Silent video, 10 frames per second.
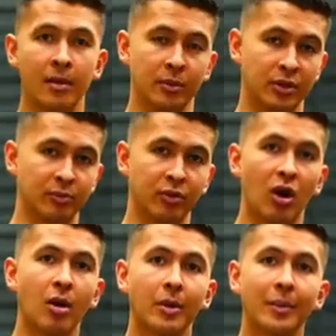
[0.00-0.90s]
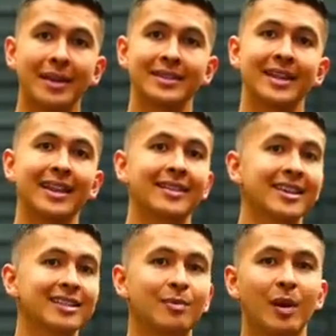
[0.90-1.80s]
But the problem is that
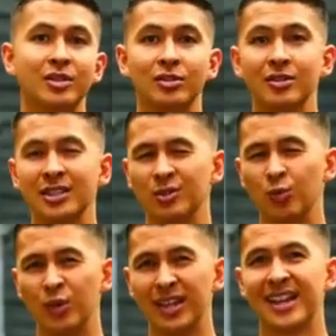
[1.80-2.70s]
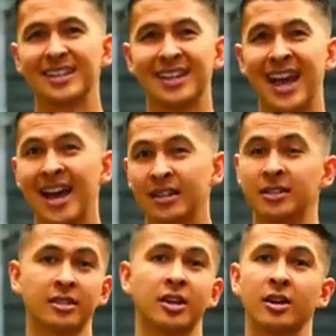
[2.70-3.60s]
this muscle is weak as hell
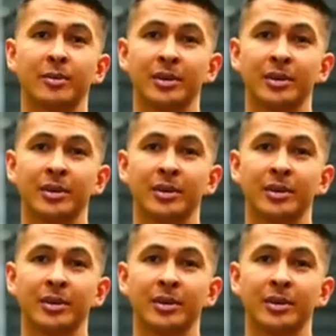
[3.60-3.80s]
in a lot of